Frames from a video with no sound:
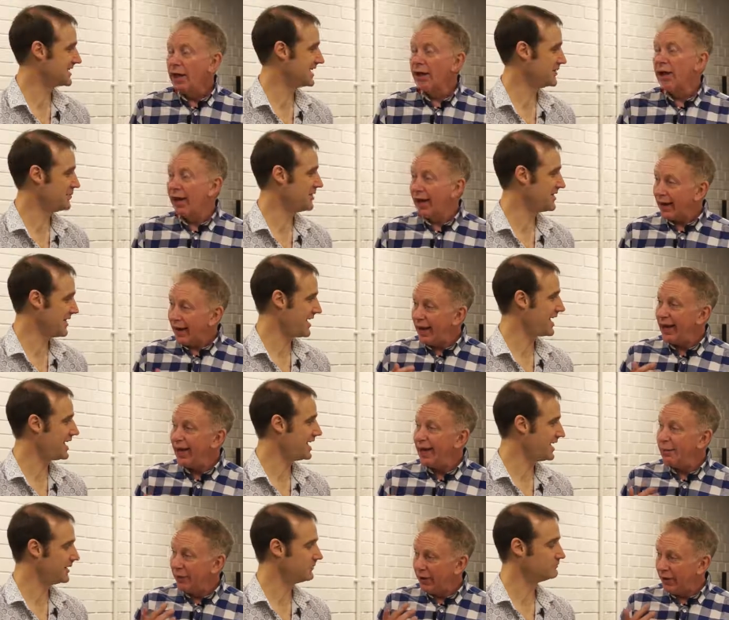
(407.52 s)
Speaker 1: to keep like where they
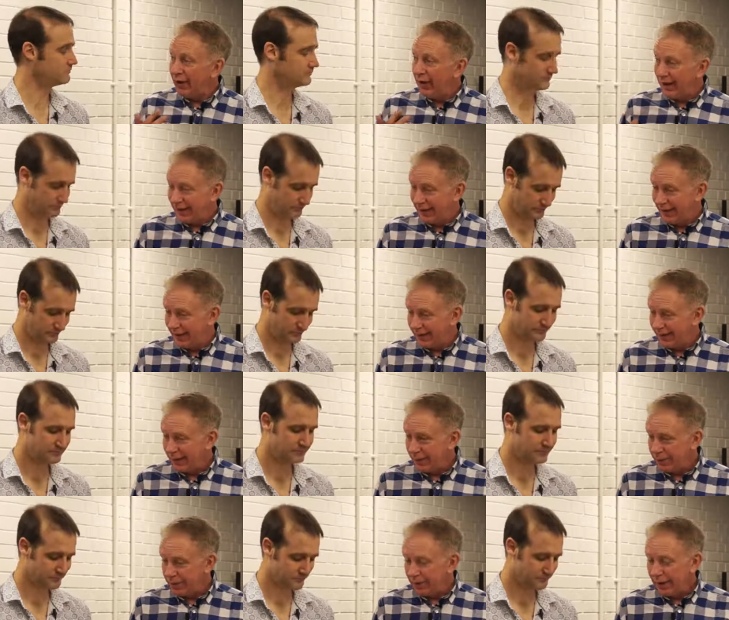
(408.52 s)
anybody are. else,
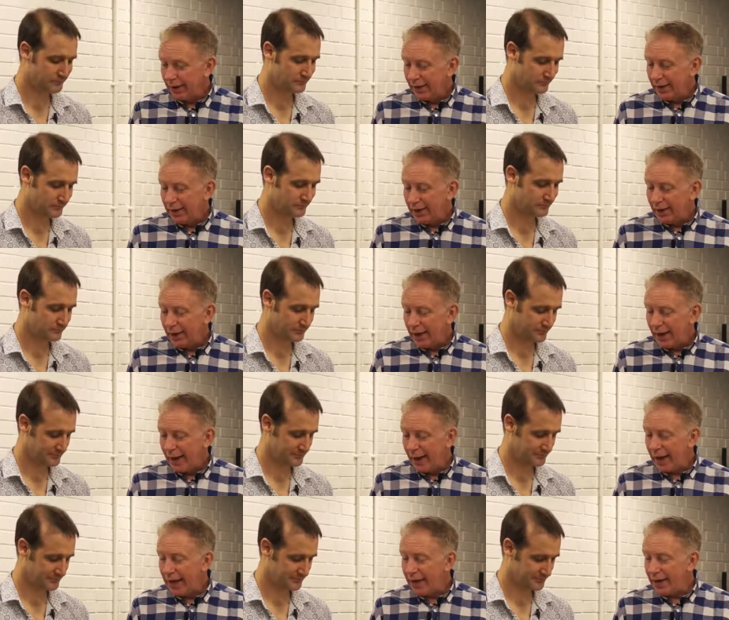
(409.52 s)
right?
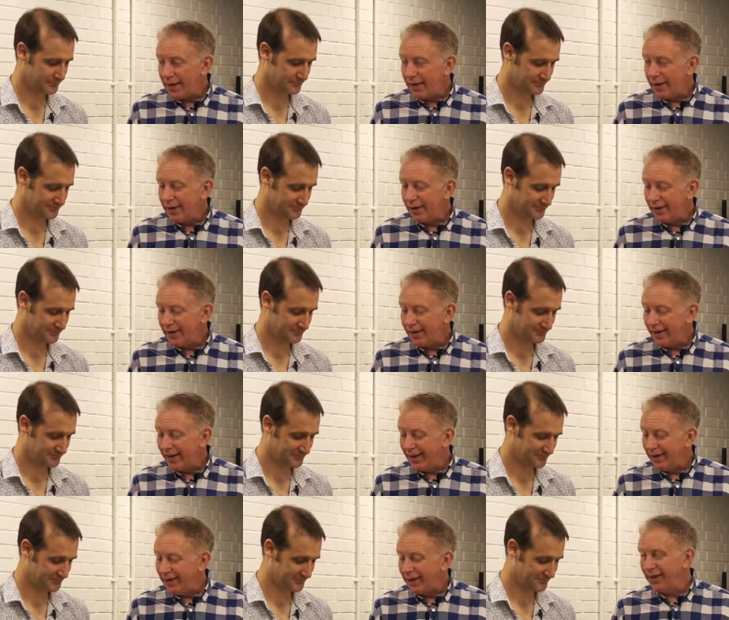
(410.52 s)
And uh,
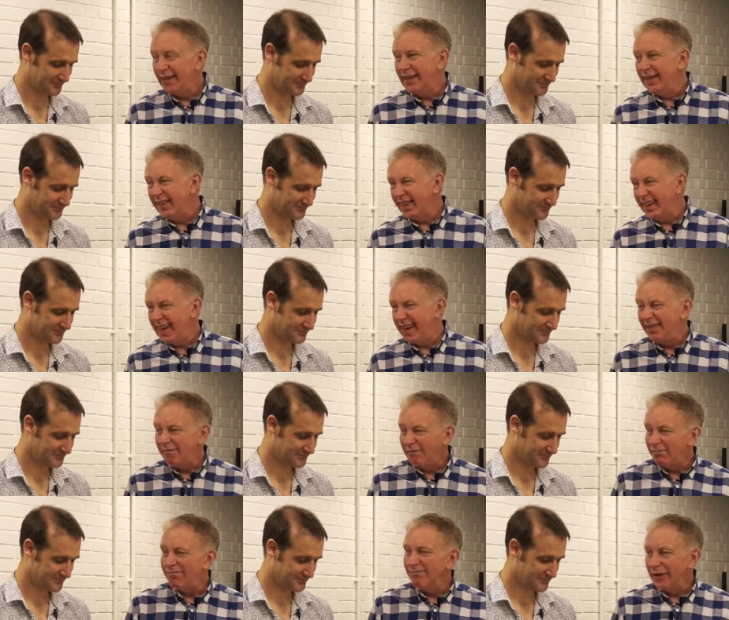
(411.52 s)
so he said, yeah,
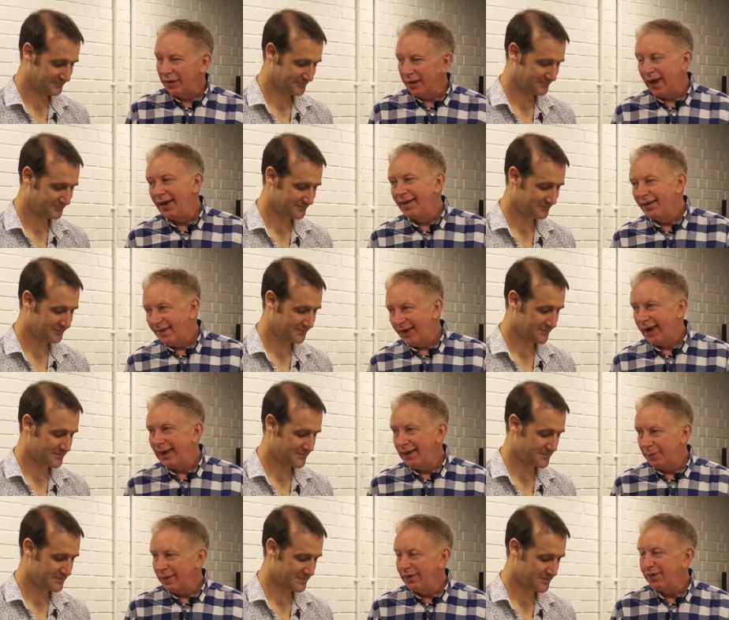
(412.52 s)
okay,
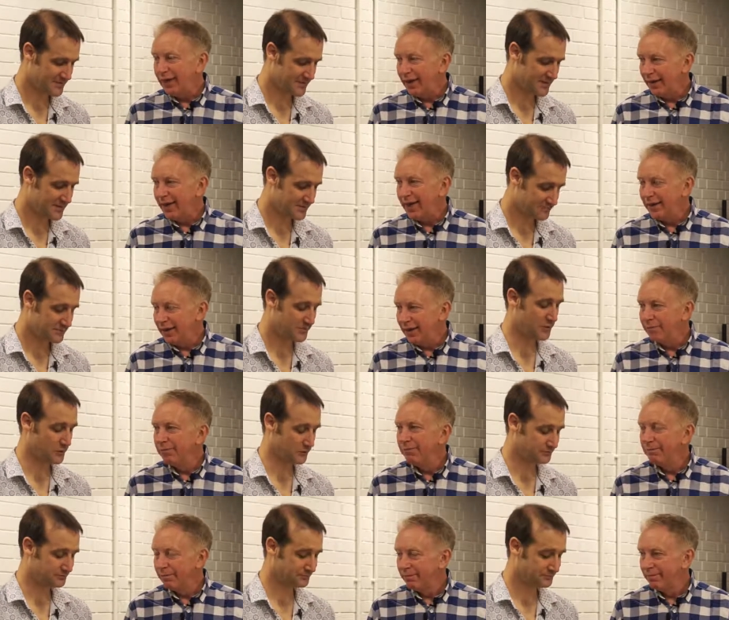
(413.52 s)
80 miles an hour, that's it. Cool.